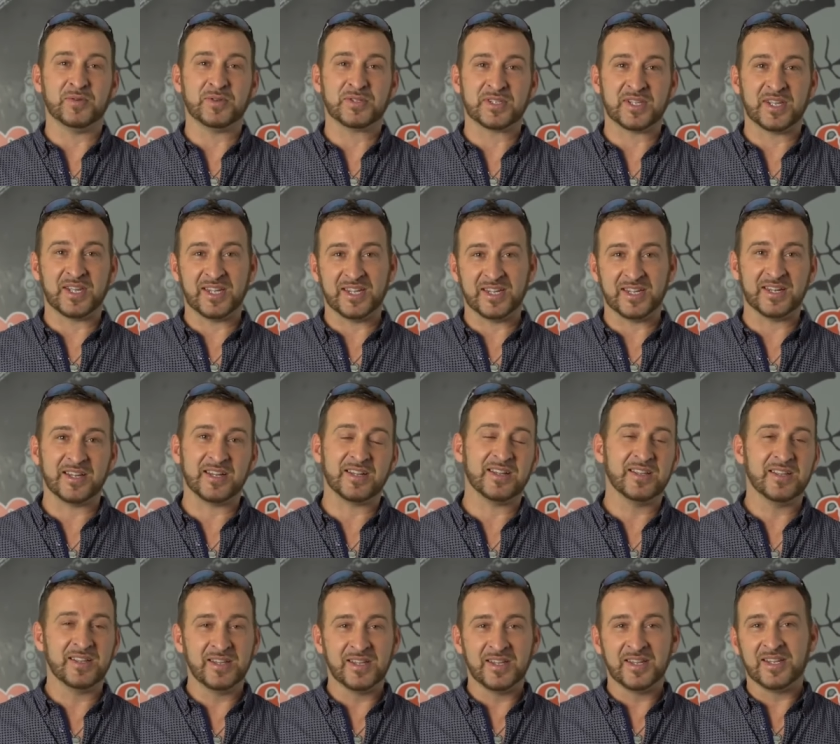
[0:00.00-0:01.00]
it was
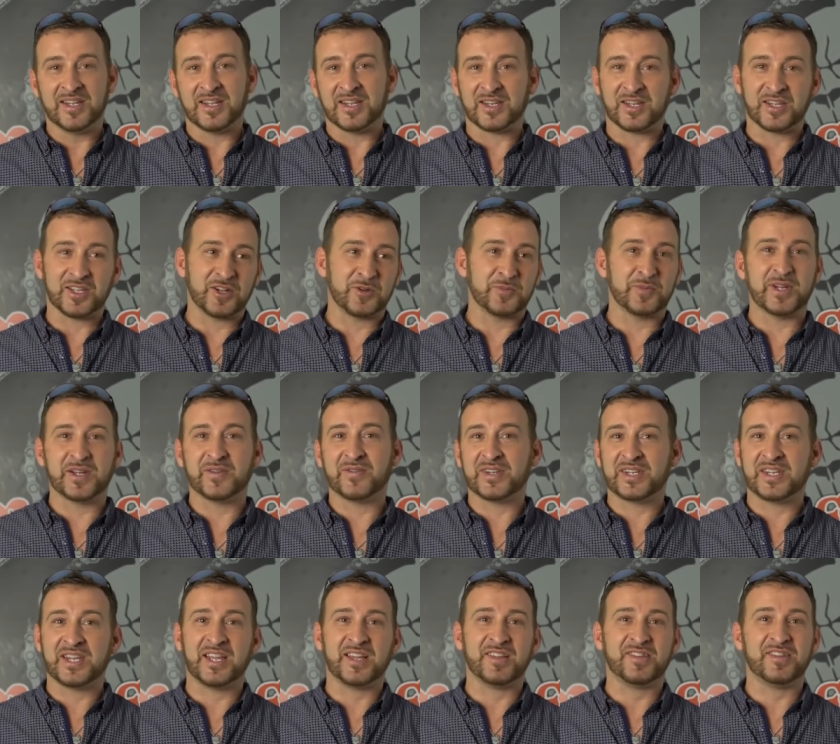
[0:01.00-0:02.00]
a little bit of
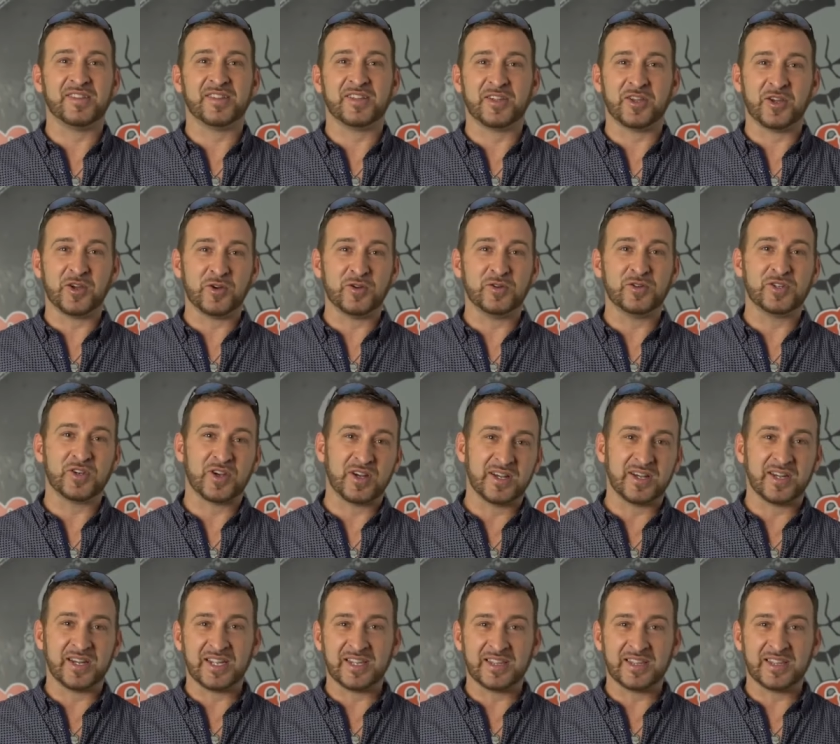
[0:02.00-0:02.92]
a test and go, trying to